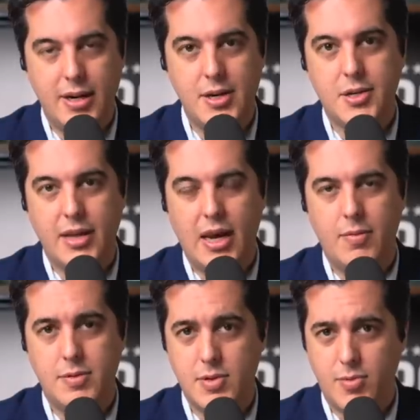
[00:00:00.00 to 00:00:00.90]
initially had,
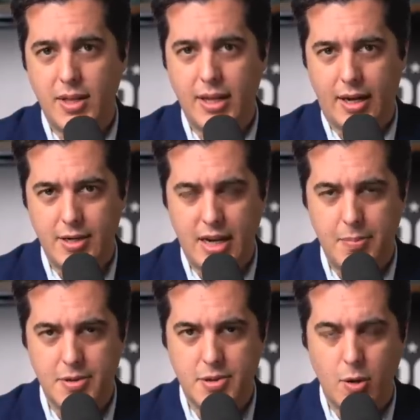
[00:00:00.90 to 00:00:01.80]
which was really like a type
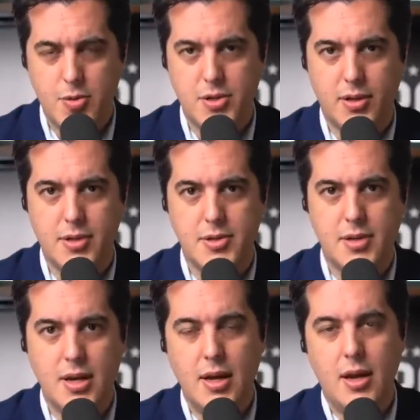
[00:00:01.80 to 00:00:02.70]
of
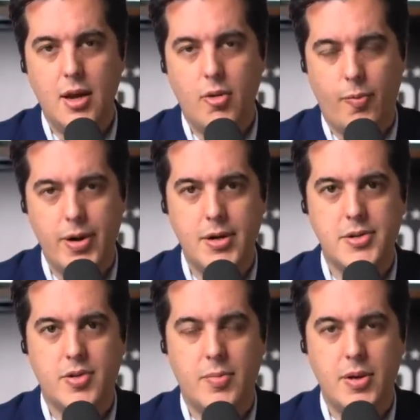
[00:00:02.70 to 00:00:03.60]
socialist
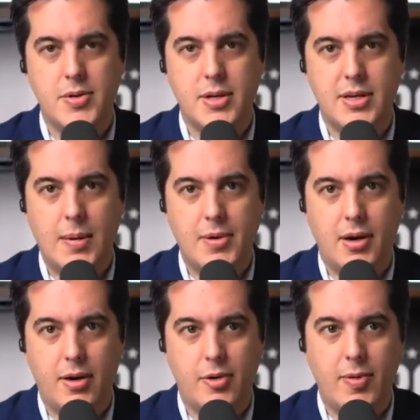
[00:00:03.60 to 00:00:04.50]
redistribution type
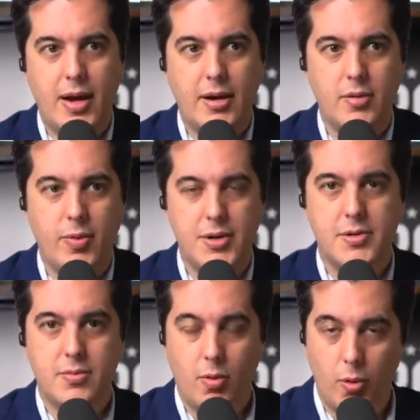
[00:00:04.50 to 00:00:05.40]
contract,
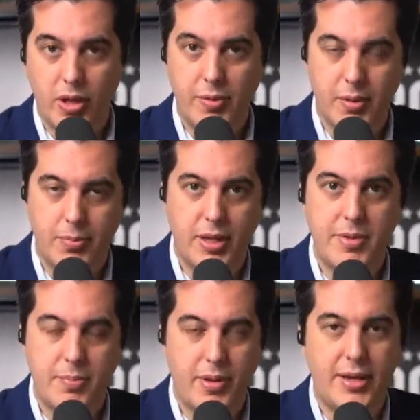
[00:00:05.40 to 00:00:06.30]
which only when the
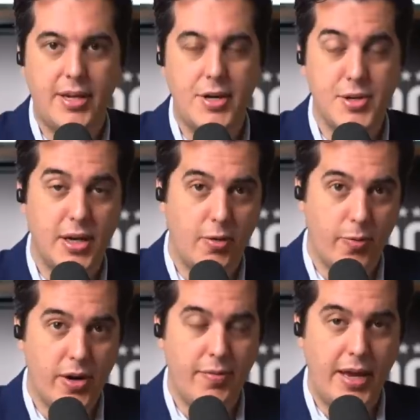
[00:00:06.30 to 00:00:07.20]
Plymouth Plantation got
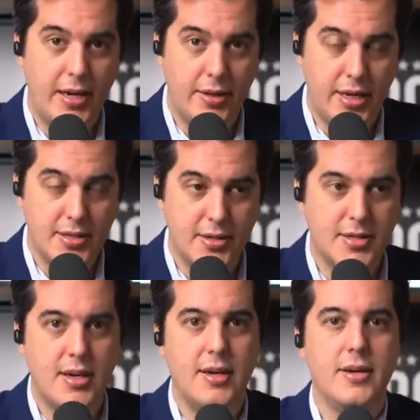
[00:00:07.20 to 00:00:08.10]
rid of that did they
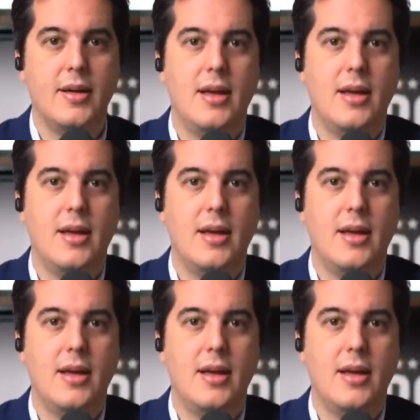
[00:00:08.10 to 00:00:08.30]
succeed.